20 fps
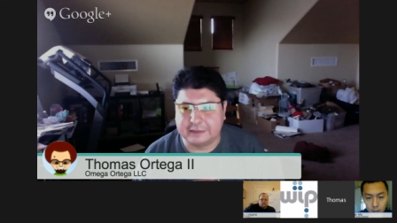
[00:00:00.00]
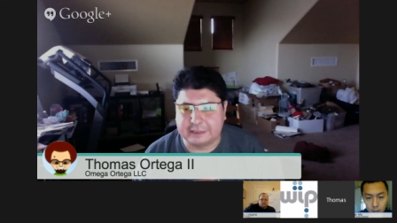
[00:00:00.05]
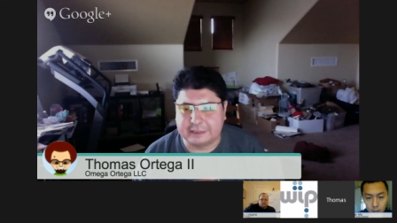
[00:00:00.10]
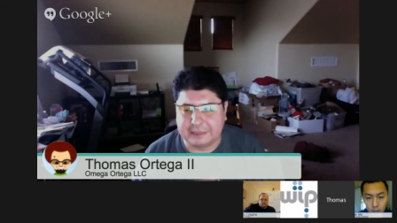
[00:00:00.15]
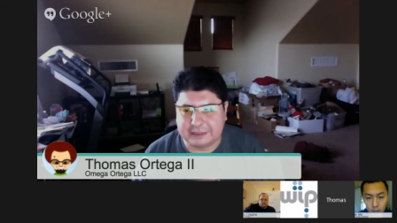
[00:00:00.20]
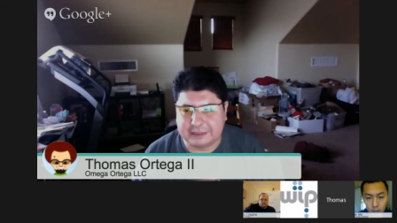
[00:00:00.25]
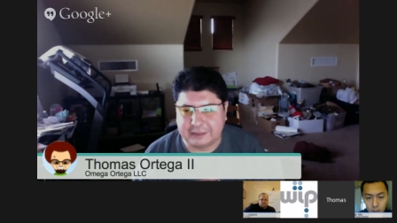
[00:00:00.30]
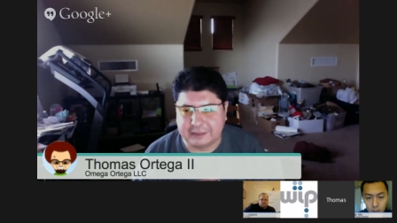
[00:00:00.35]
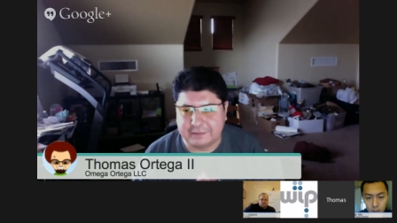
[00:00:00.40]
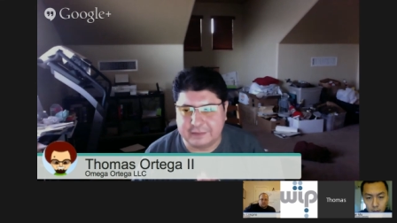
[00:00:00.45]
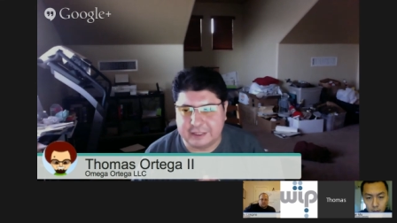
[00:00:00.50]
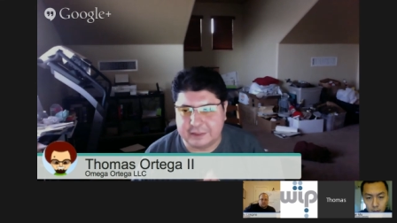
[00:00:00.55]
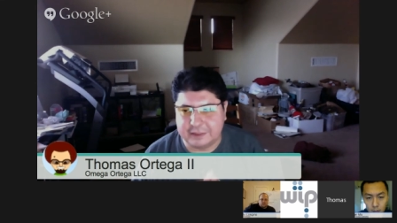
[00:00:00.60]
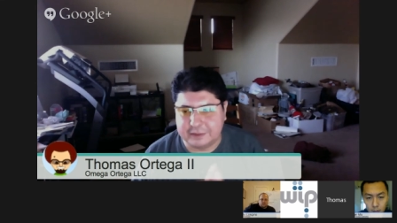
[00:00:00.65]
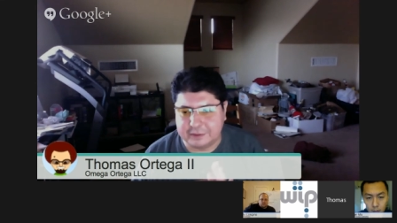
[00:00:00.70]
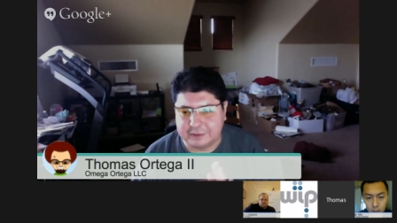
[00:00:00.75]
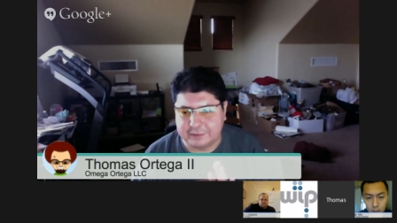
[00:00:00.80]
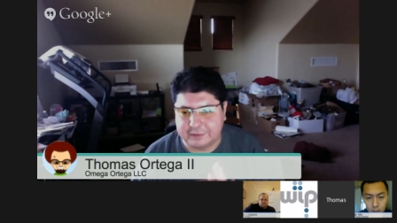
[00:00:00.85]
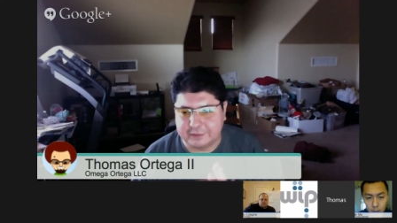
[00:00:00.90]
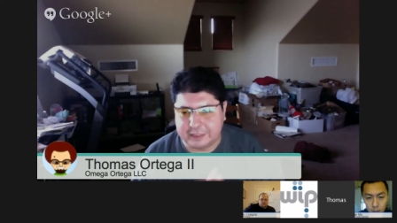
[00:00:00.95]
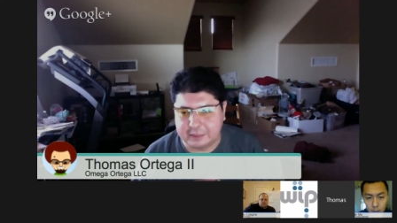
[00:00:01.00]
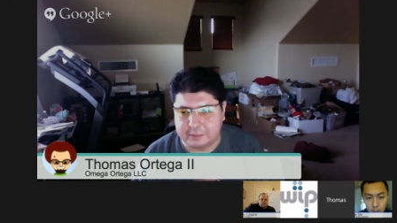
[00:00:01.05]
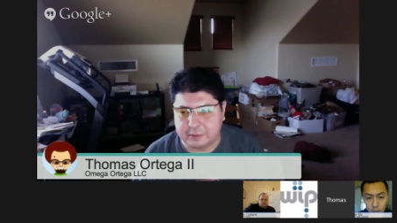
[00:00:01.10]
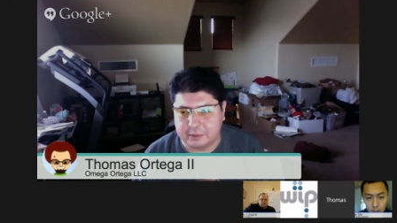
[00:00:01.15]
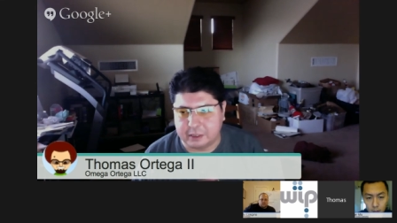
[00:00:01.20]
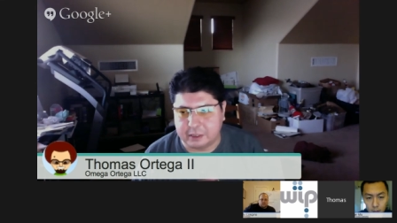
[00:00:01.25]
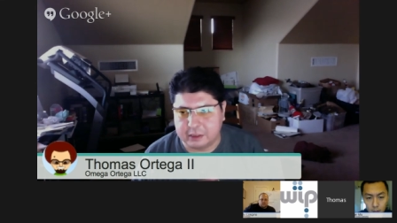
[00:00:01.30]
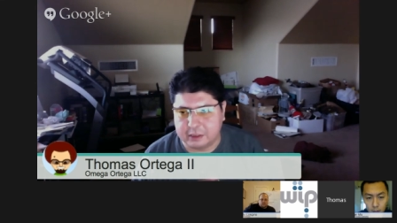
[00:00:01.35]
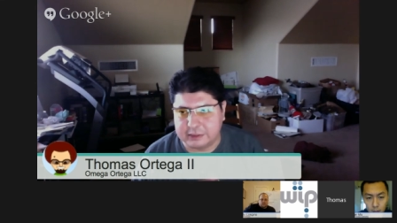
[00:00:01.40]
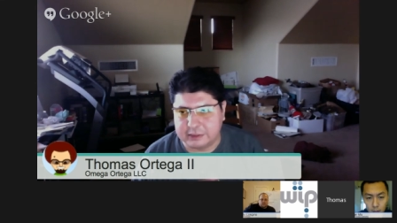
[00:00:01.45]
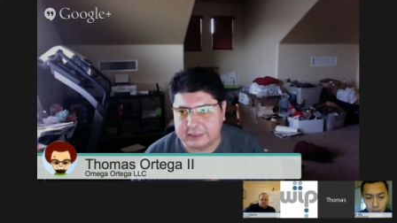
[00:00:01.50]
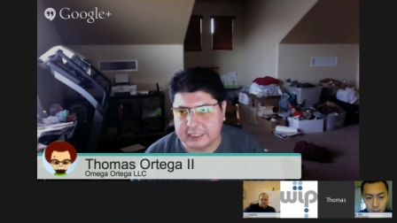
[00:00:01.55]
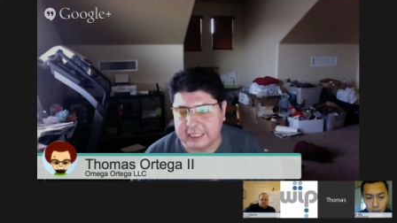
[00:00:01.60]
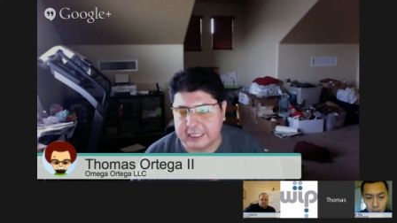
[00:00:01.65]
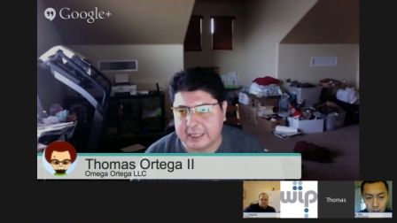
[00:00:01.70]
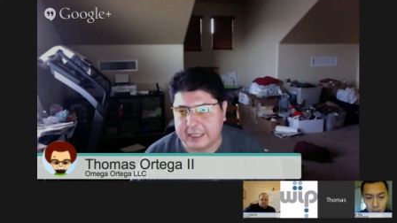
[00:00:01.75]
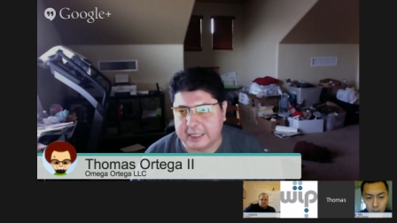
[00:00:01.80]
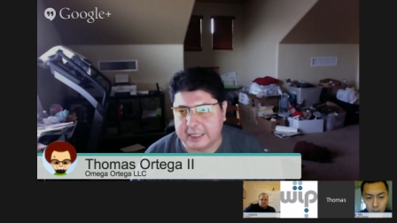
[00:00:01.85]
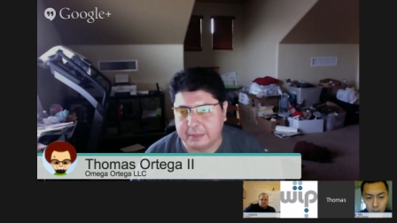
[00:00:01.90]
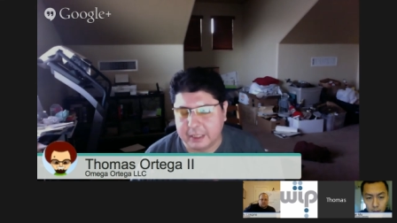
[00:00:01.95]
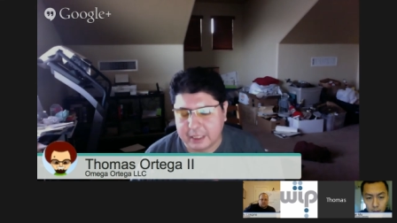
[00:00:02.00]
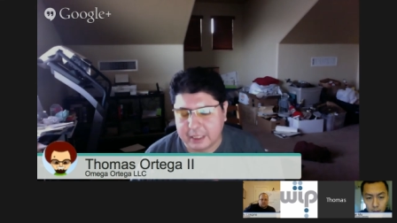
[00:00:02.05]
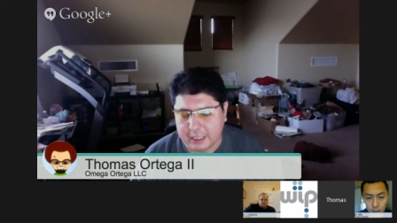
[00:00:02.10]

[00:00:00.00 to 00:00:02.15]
Make sure the venue is available all the time,